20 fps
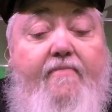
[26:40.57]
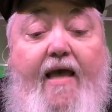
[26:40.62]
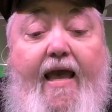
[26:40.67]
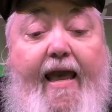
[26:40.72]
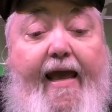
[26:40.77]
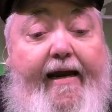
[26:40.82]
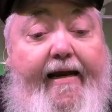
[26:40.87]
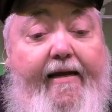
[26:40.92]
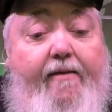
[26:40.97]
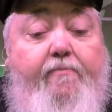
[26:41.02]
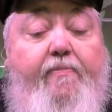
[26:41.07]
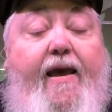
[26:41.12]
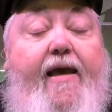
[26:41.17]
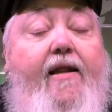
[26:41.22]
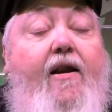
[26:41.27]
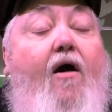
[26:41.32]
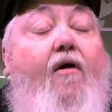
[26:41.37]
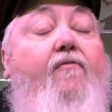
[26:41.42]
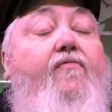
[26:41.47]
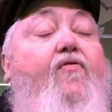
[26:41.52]
And it
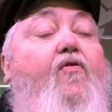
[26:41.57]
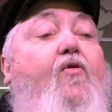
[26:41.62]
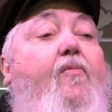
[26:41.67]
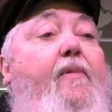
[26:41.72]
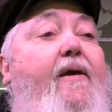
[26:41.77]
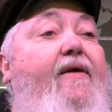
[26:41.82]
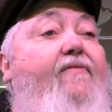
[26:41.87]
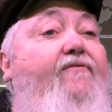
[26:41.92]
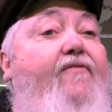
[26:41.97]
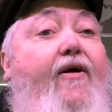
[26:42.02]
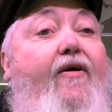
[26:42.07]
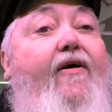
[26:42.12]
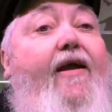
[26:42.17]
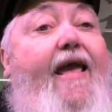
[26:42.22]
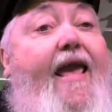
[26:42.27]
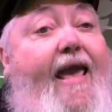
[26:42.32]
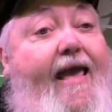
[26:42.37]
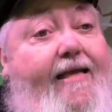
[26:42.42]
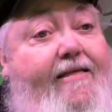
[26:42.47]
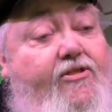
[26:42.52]
paid off for me
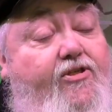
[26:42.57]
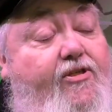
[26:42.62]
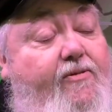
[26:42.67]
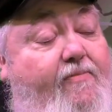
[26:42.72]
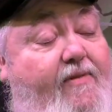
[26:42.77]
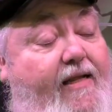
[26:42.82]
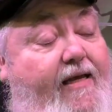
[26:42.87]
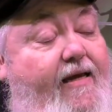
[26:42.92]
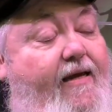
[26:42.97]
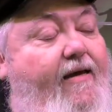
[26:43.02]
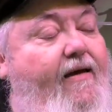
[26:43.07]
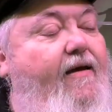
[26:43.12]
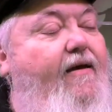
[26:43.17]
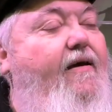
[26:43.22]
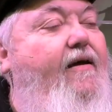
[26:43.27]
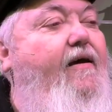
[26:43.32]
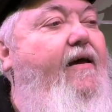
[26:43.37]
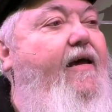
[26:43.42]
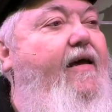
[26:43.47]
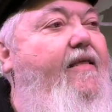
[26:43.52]
very handsomely
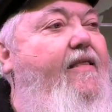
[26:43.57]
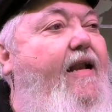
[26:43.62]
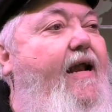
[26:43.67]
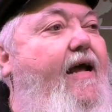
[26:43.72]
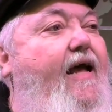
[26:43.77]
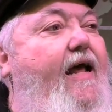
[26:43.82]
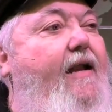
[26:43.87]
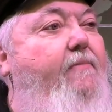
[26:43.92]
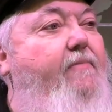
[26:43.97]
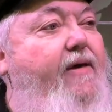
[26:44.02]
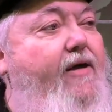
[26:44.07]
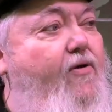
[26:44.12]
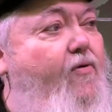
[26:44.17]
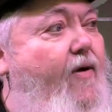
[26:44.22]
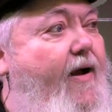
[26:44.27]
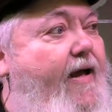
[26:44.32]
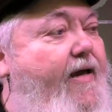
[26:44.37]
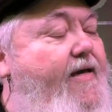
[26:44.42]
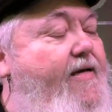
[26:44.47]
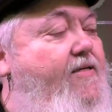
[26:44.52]
and then I got a big
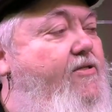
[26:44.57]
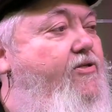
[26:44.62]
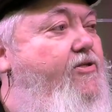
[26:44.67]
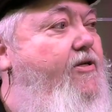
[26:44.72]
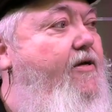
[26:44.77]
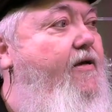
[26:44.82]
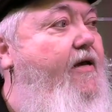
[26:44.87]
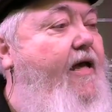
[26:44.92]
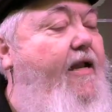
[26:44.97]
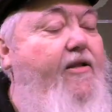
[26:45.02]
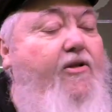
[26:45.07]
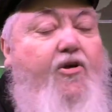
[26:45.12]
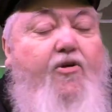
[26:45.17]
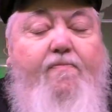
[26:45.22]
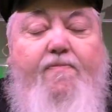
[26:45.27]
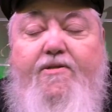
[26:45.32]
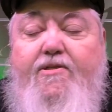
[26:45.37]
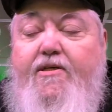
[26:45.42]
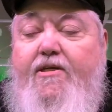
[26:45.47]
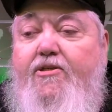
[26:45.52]
raise, got a new
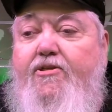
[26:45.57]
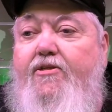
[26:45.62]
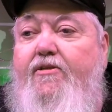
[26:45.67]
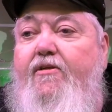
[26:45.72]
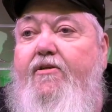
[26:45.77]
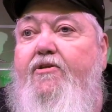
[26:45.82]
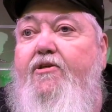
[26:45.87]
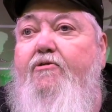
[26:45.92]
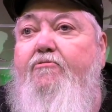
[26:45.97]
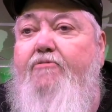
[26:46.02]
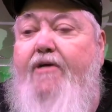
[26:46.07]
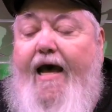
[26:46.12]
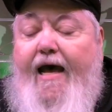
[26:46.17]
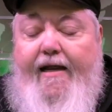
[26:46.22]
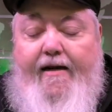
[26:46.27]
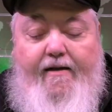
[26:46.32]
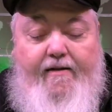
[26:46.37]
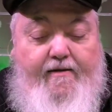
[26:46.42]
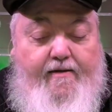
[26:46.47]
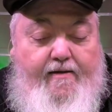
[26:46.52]
position, new
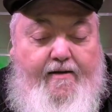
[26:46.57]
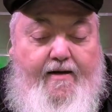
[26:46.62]
title,